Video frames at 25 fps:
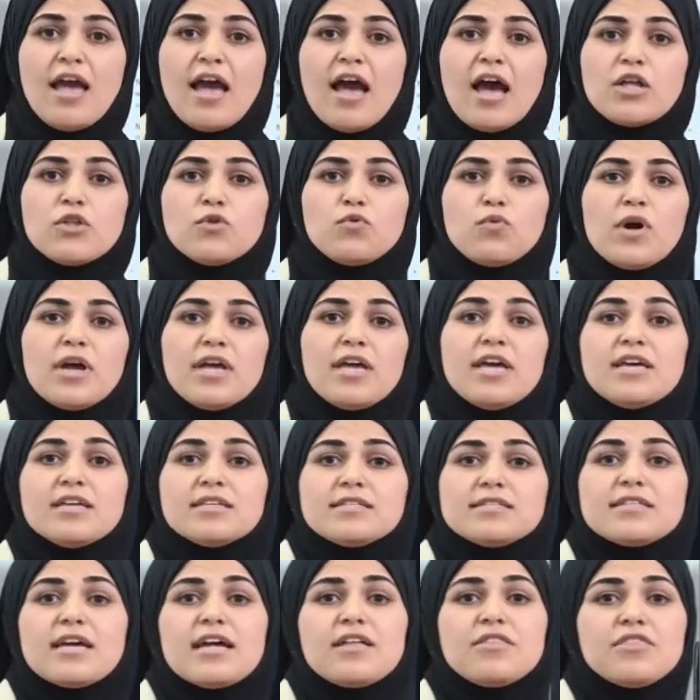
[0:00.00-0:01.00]
And why he
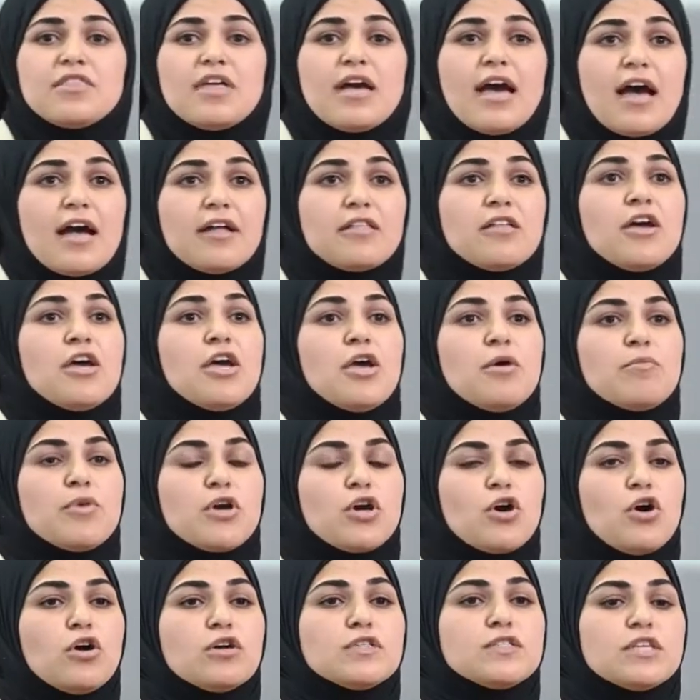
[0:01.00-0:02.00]
said that?
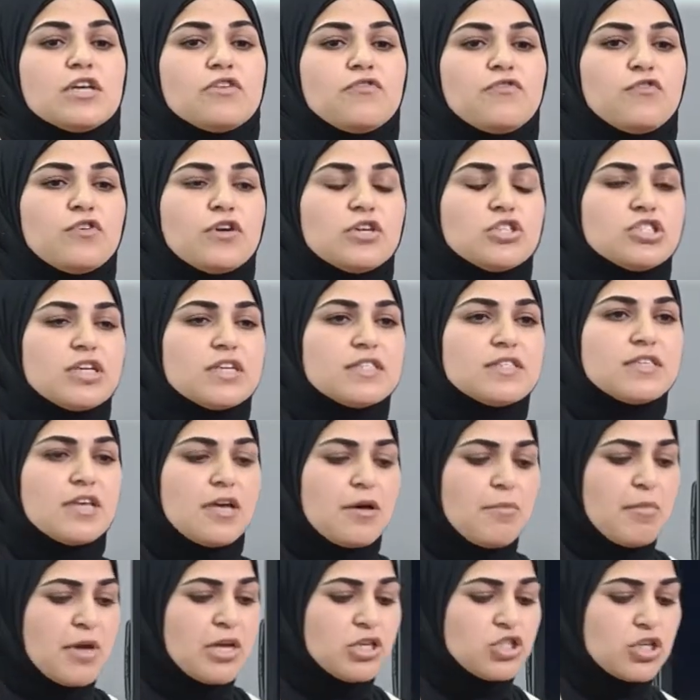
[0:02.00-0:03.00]
Because if we just
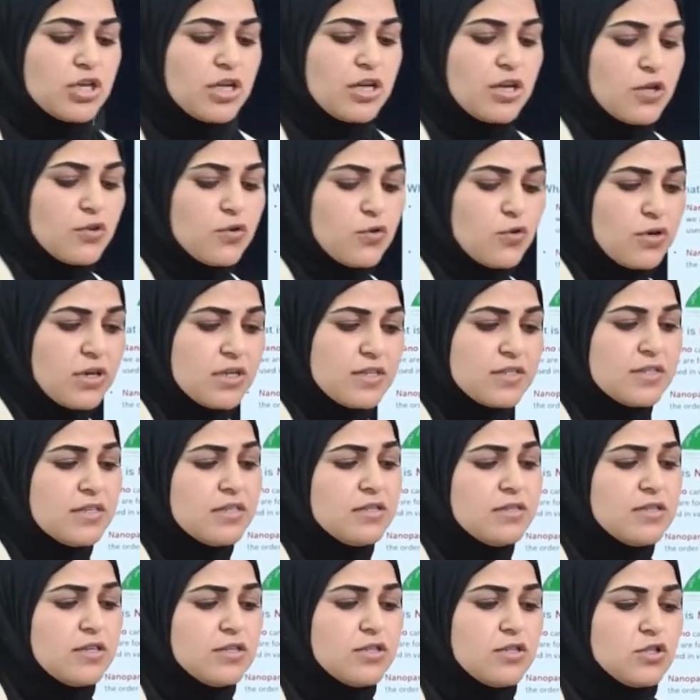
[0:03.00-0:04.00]
imagine during
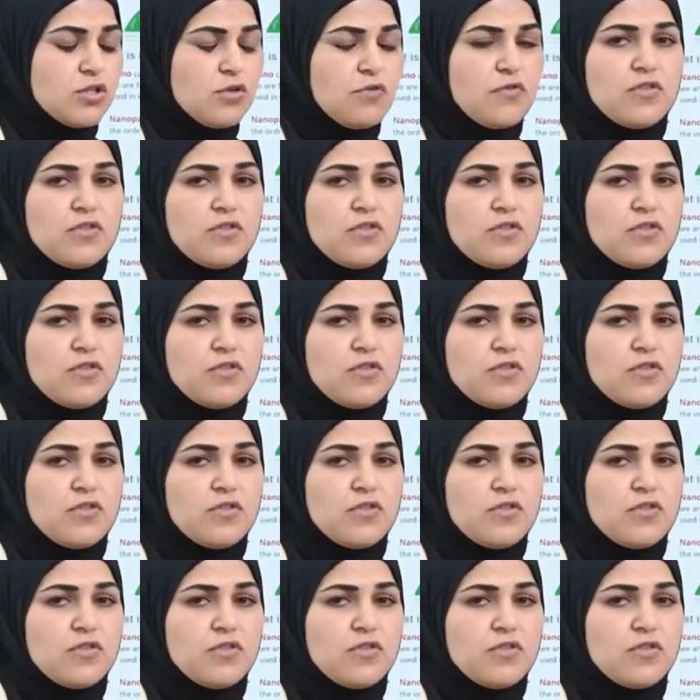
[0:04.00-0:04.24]
synthesis of